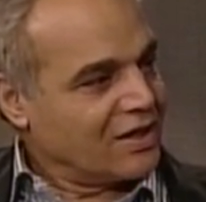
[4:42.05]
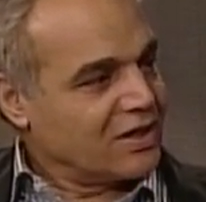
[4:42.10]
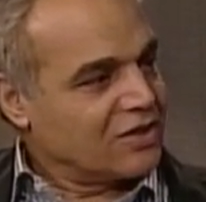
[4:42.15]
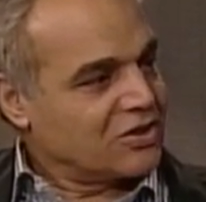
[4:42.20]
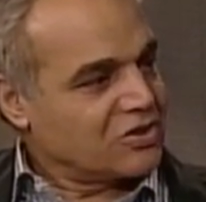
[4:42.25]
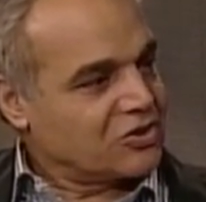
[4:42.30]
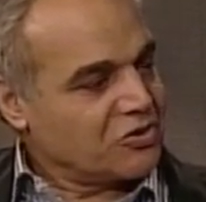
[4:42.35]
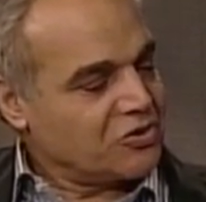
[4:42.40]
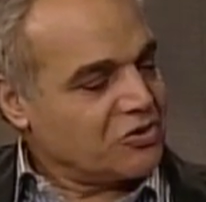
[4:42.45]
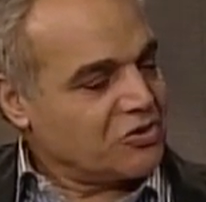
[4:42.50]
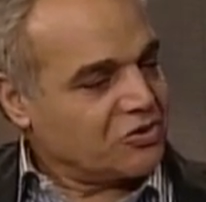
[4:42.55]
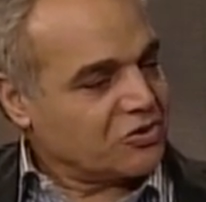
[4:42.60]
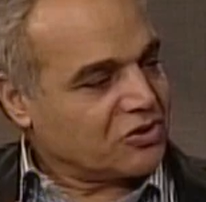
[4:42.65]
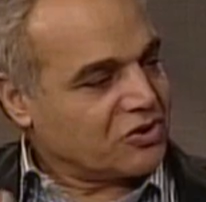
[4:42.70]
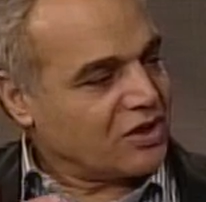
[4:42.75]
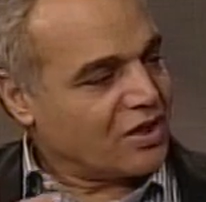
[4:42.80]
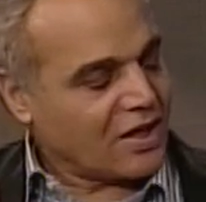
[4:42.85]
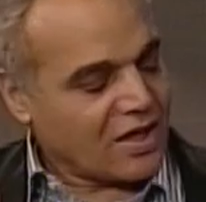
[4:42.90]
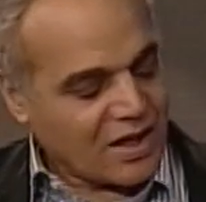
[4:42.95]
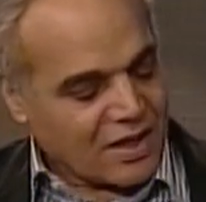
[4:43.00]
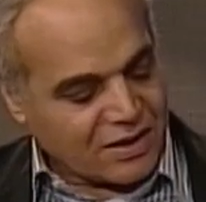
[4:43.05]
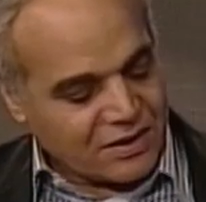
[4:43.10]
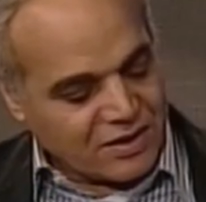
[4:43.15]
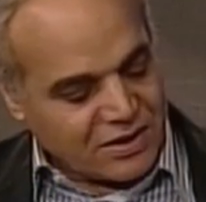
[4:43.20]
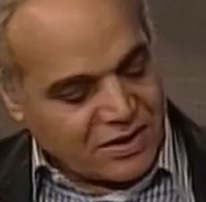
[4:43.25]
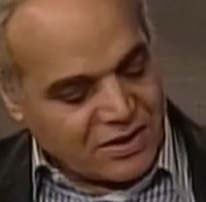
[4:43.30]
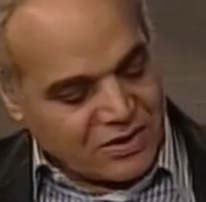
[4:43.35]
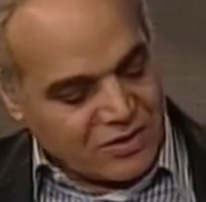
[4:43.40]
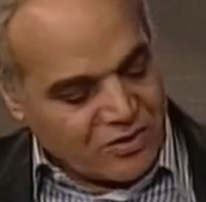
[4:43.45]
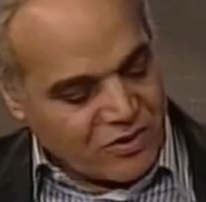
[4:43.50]
So your take on, uh,
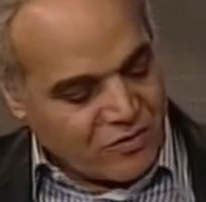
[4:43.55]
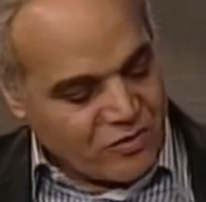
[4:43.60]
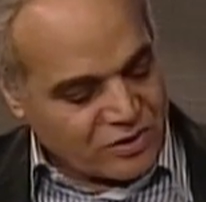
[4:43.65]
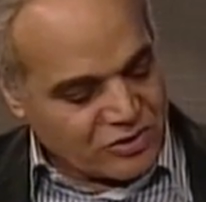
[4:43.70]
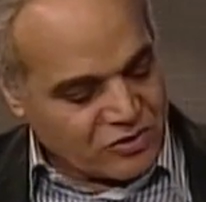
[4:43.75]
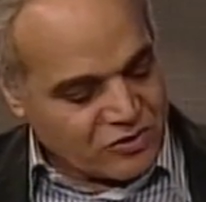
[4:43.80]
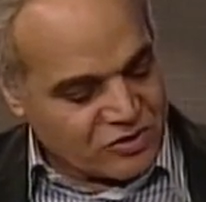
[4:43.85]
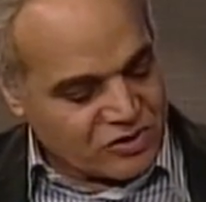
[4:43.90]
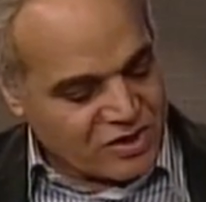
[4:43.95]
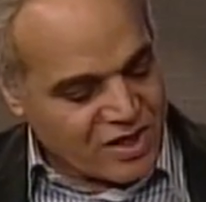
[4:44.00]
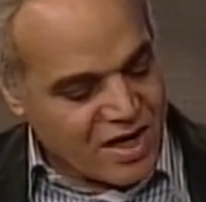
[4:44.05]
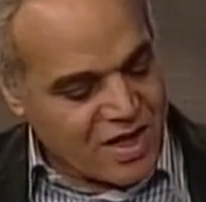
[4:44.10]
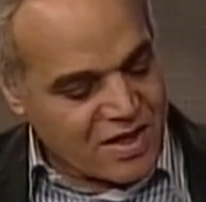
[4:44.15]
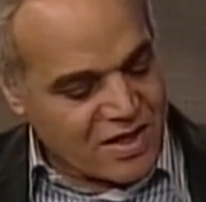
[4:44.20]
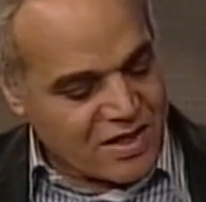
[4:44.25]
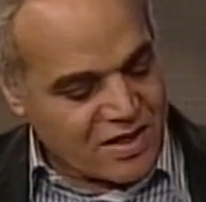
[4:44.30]
you know, what you're saying